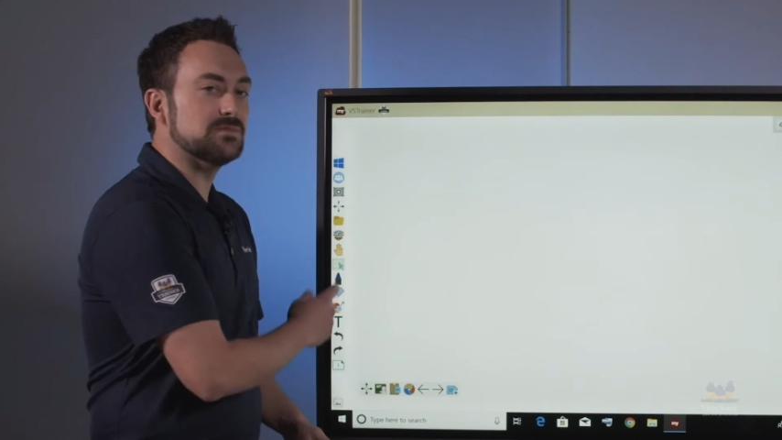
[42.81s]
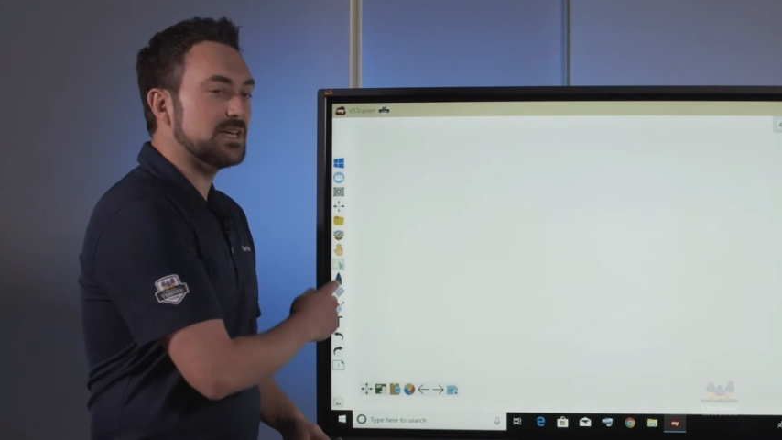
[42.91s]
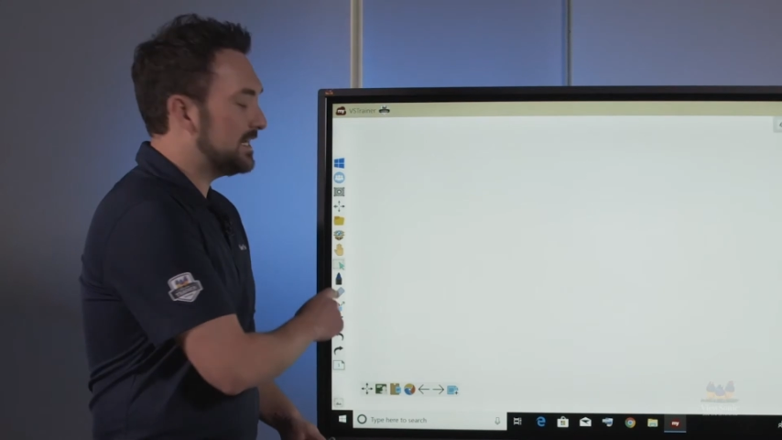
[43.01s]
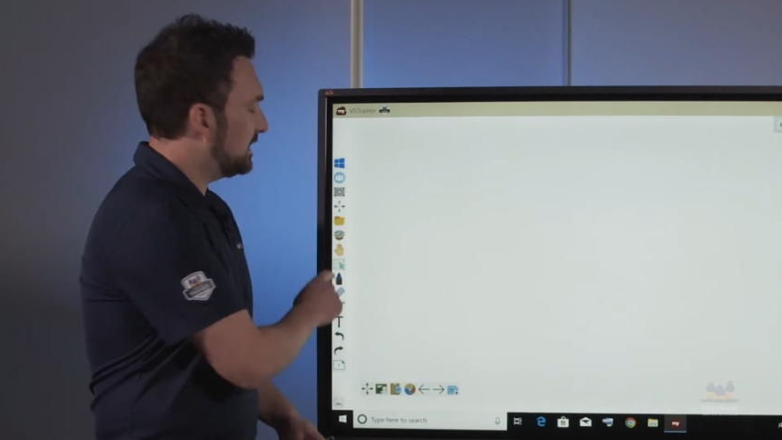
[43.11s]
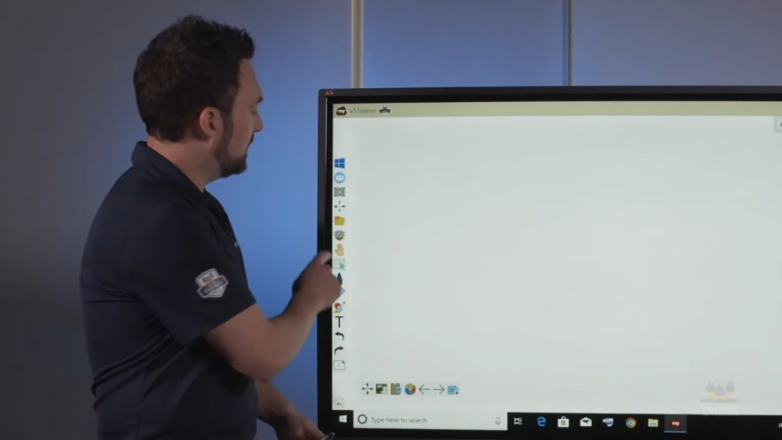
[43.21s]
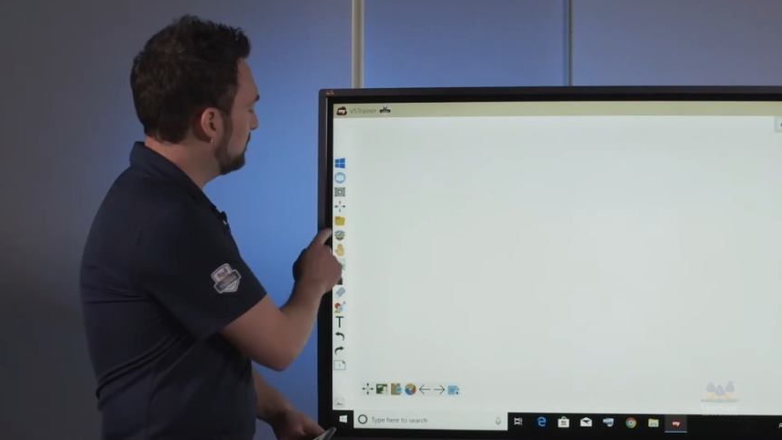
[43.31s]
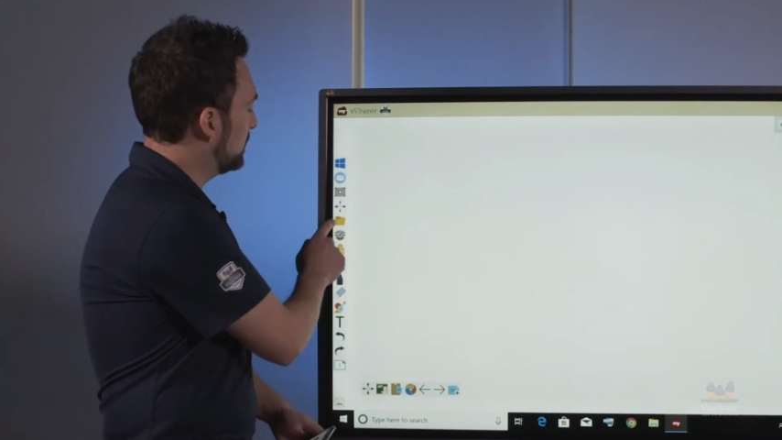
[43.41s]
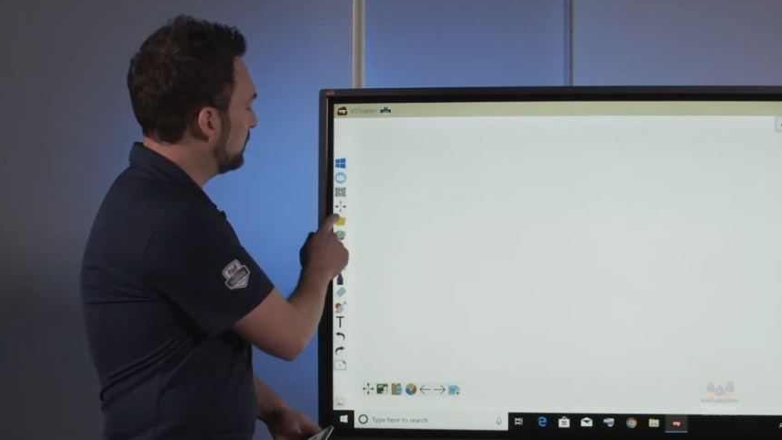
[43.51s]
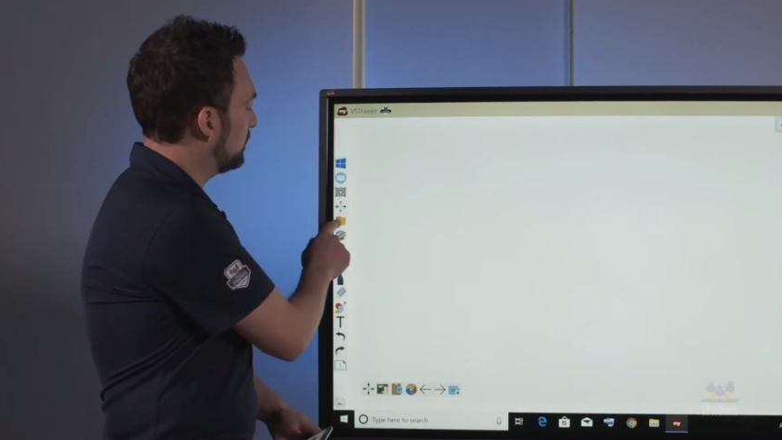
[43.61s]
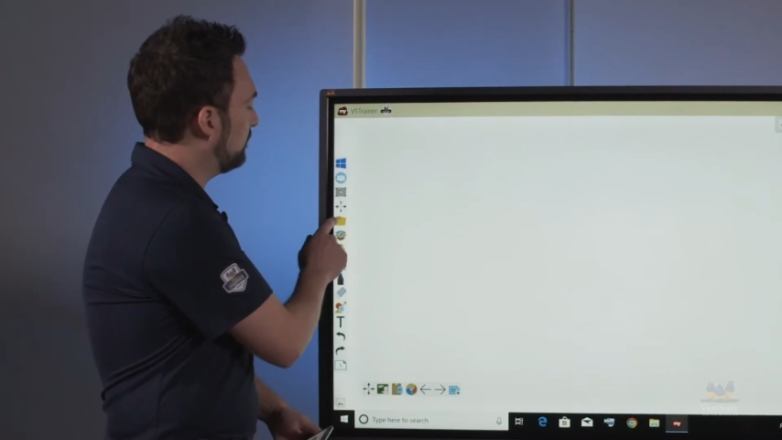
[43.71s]
I'm signed in, I'm
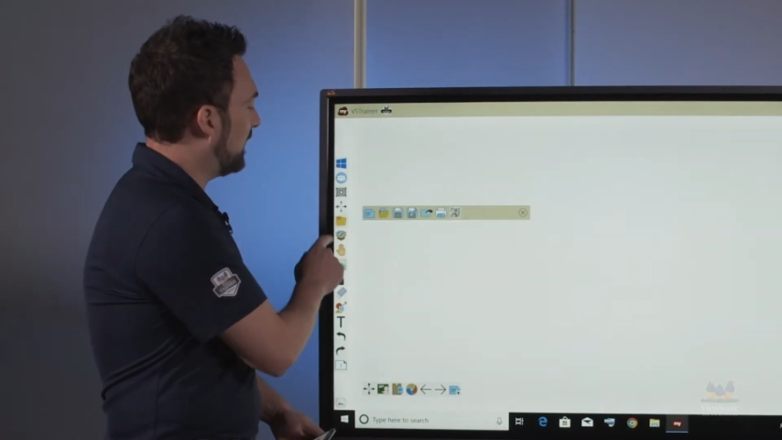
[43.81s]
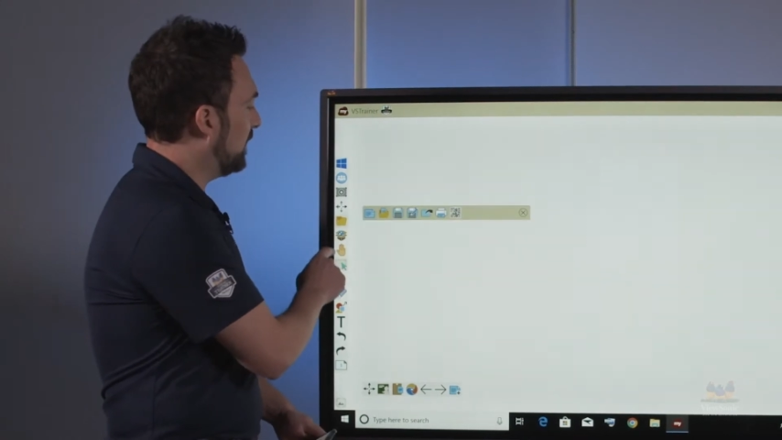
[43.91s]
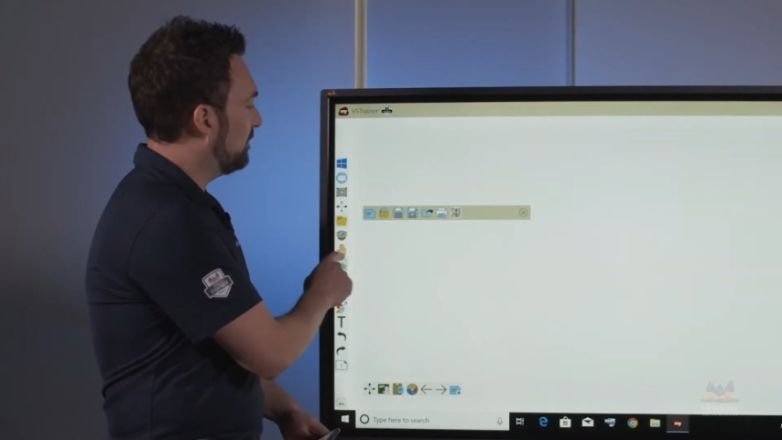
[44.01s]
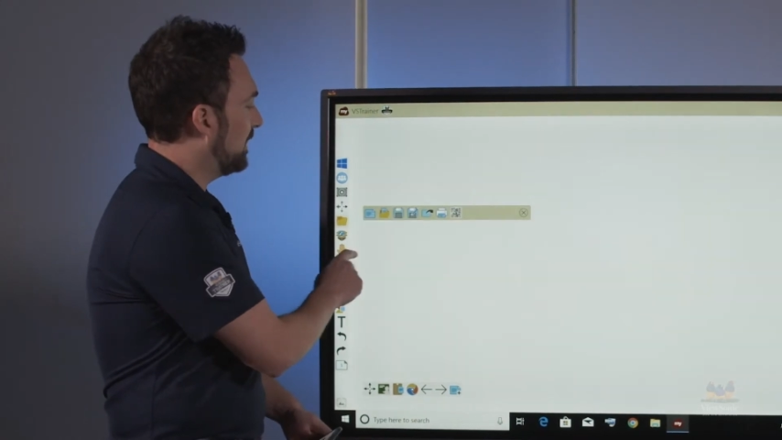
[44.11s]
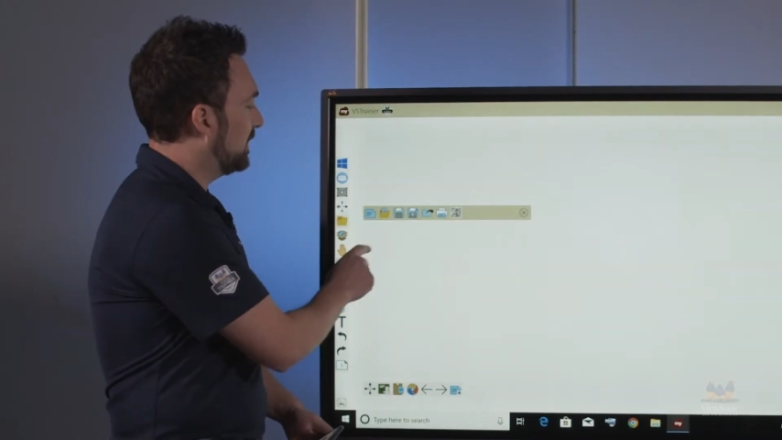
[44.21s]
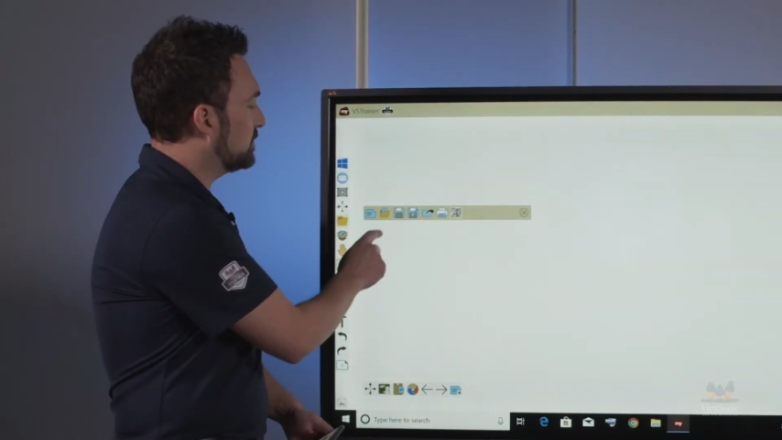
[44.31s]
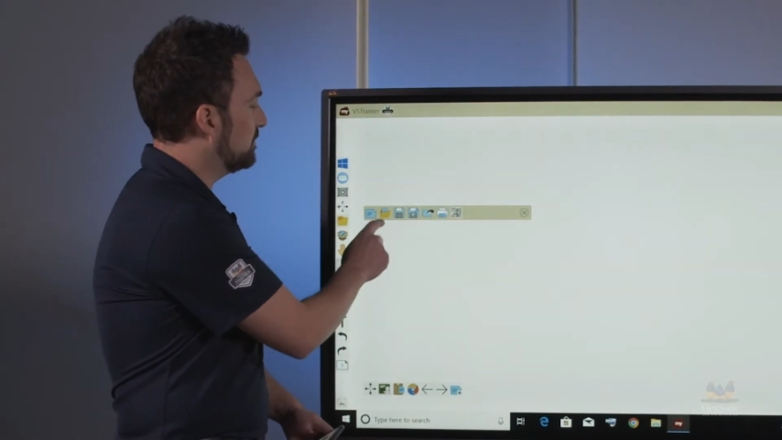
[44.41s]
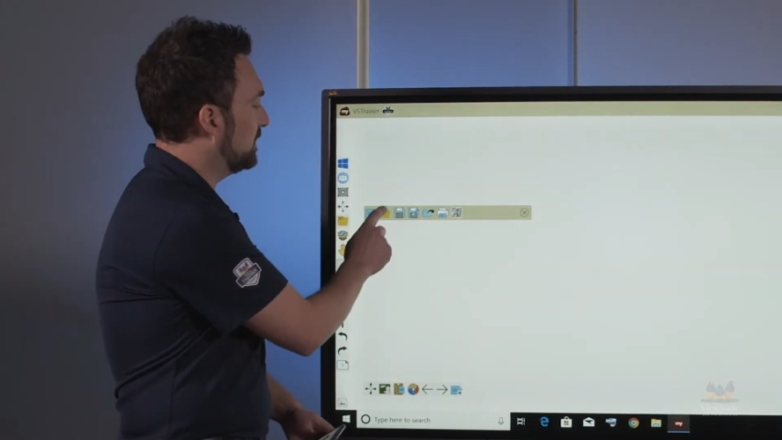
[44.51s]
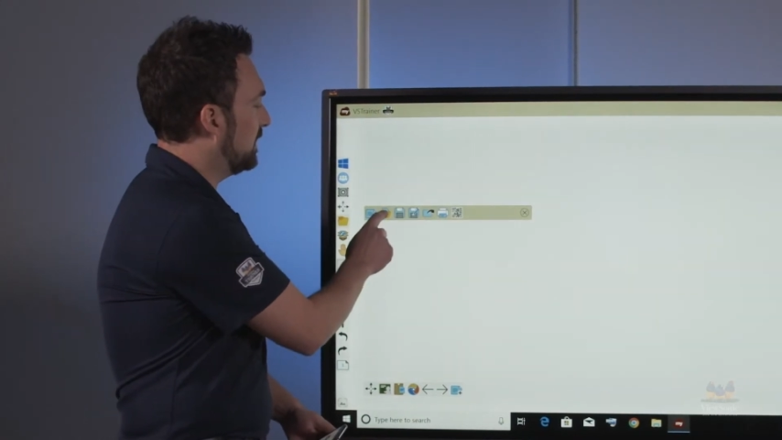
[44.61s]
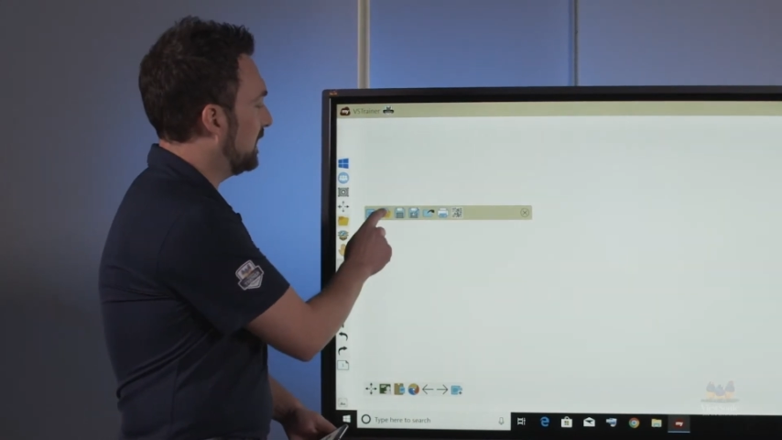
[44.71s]
gonna go to File Management